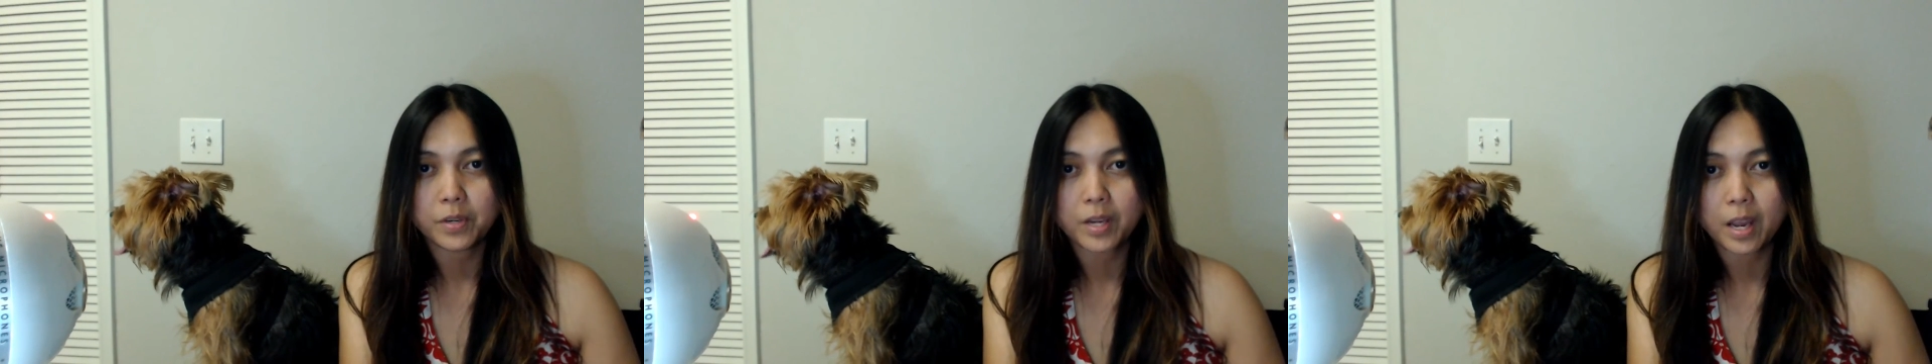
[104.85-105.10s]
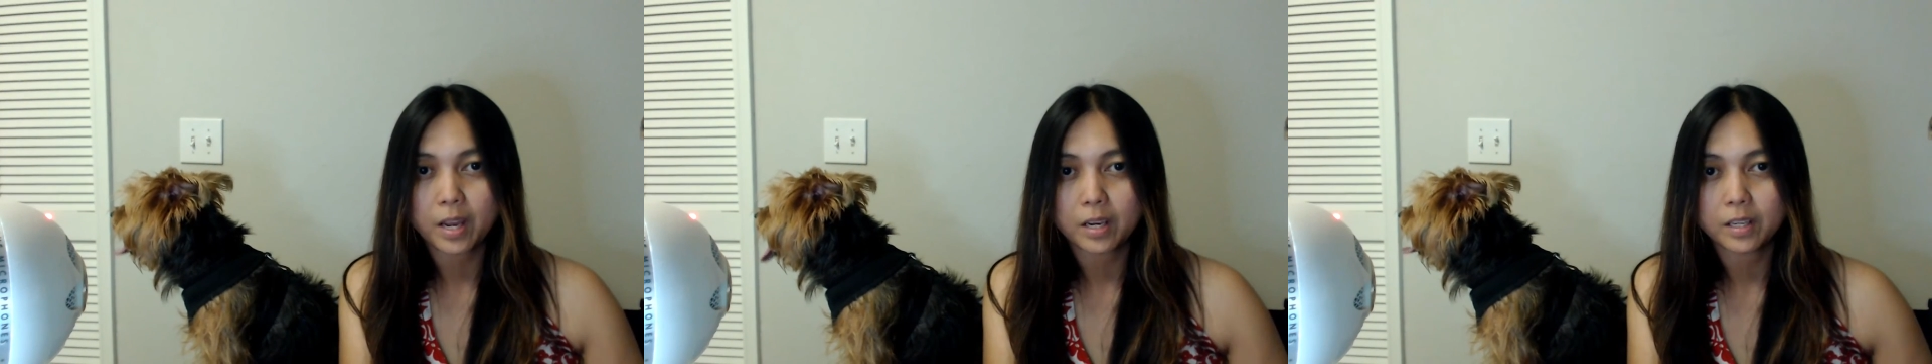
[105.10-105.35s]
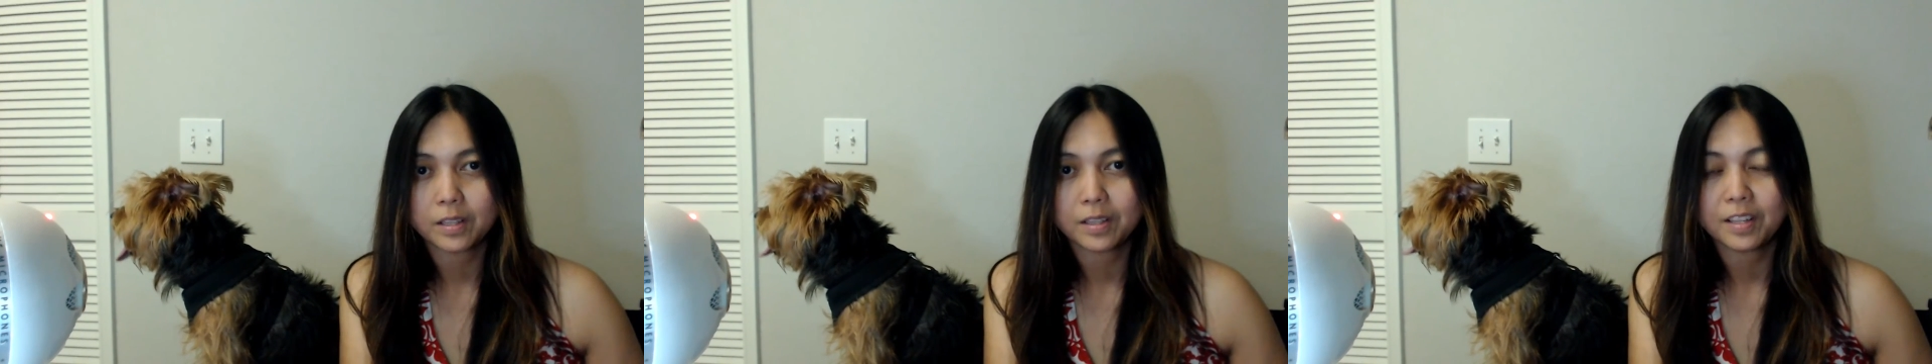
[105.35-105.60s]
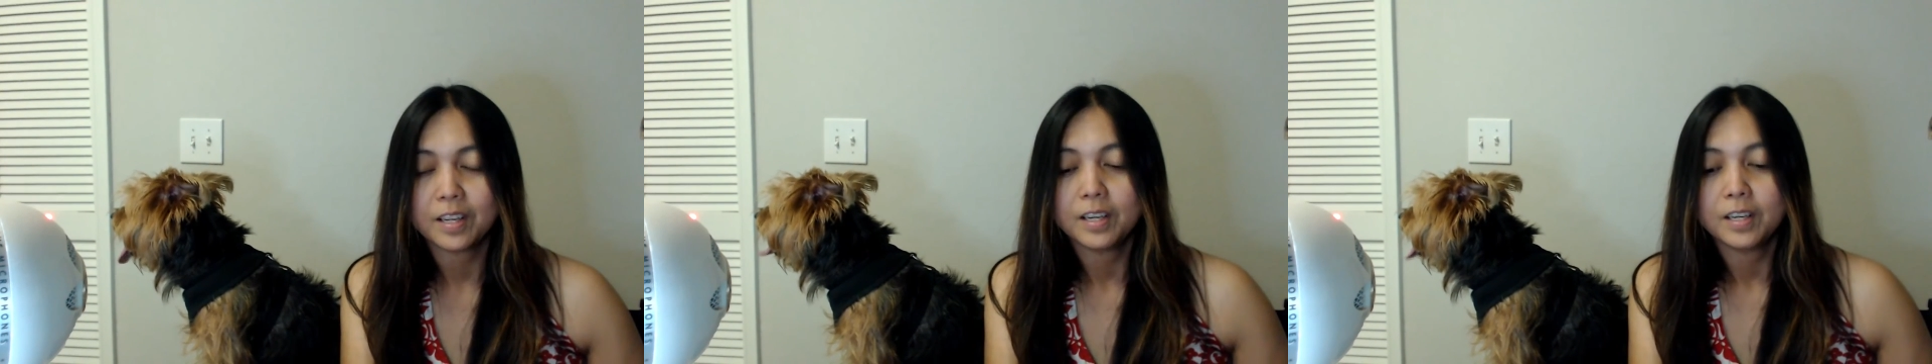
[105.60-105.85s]
and
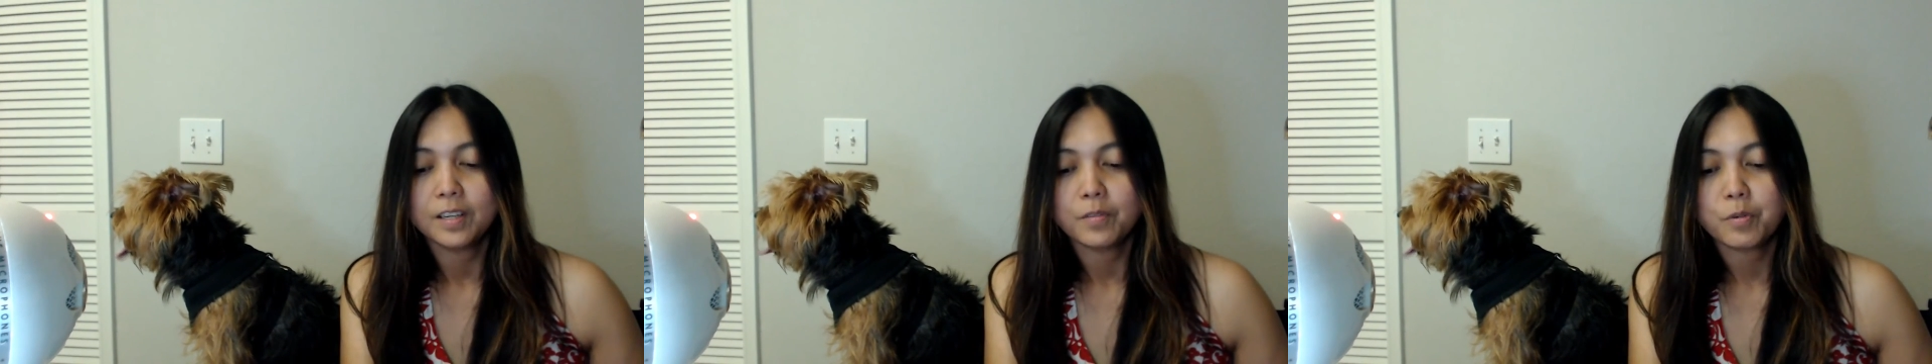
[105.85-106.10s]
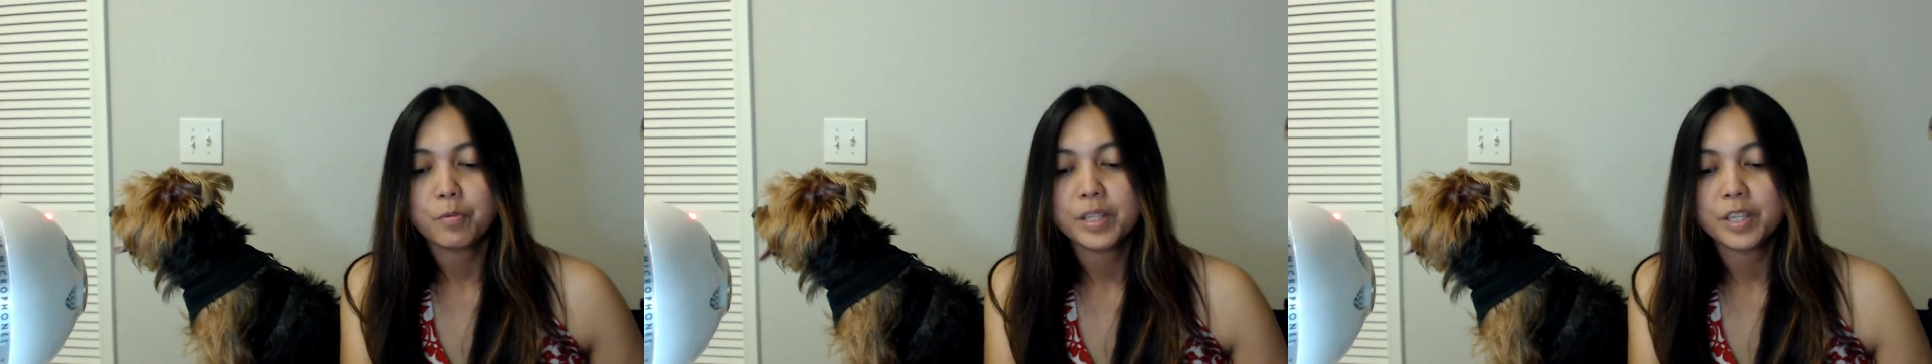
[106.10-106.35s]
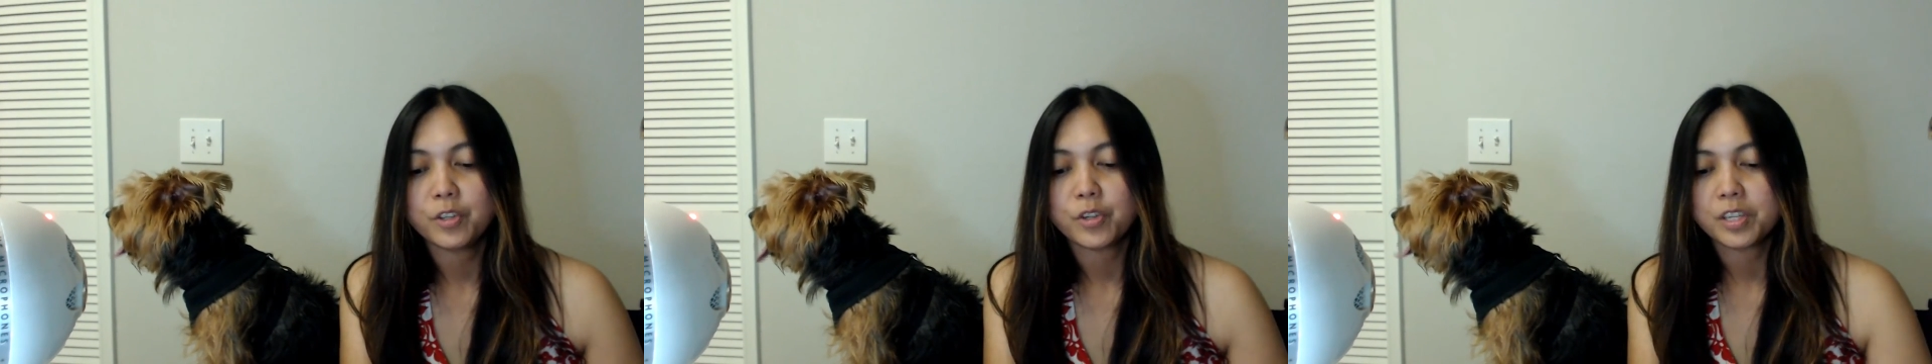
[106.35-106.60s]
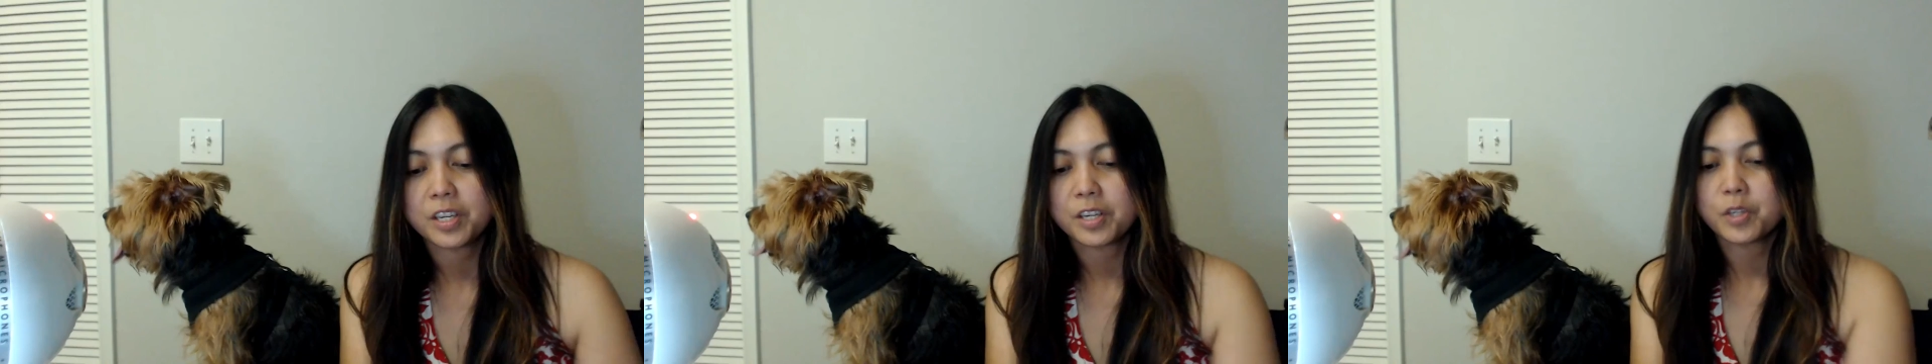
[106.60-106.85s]
they're really
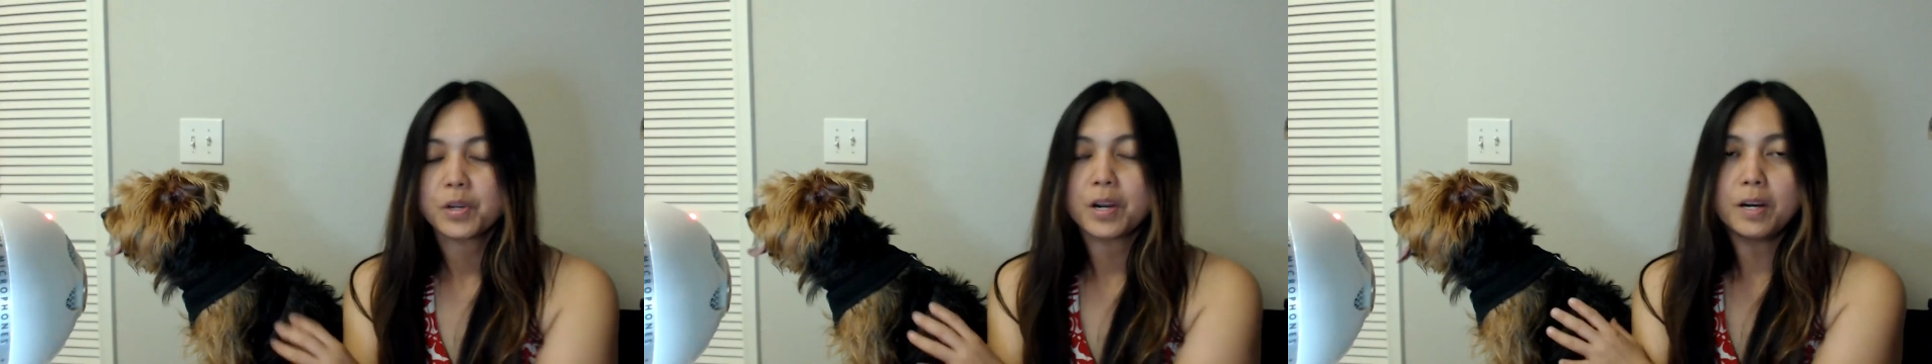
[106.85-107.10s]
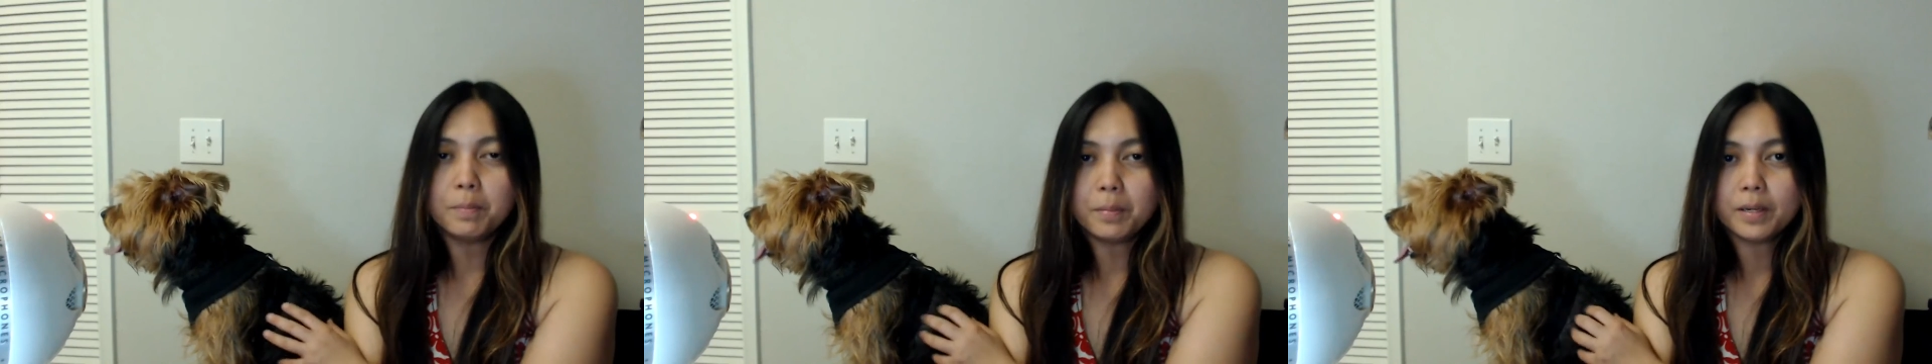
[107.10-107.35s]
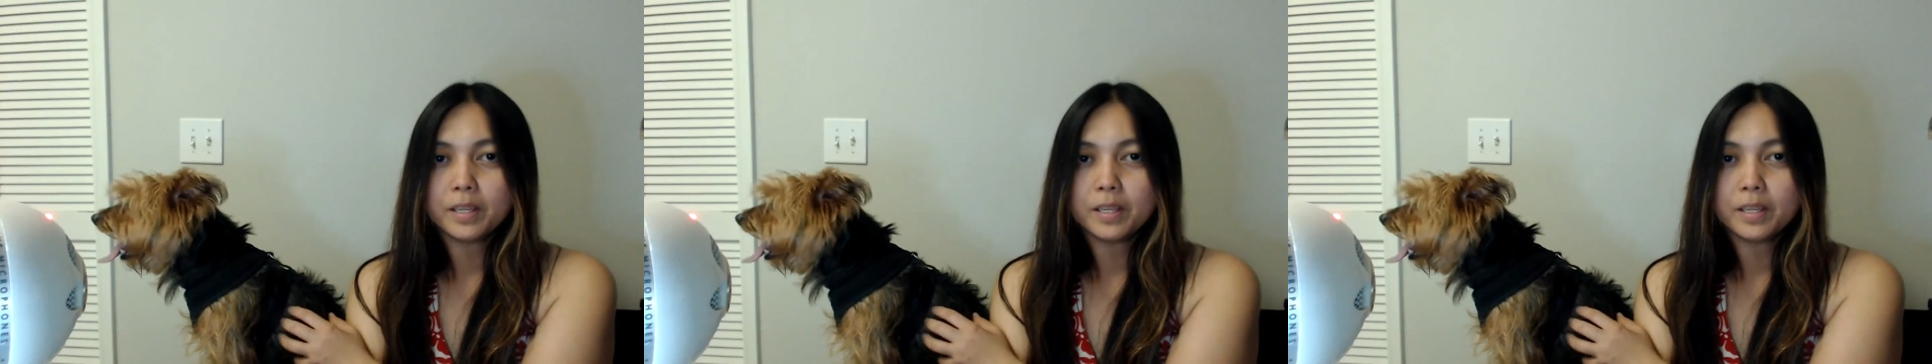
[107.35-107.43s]
just here to help.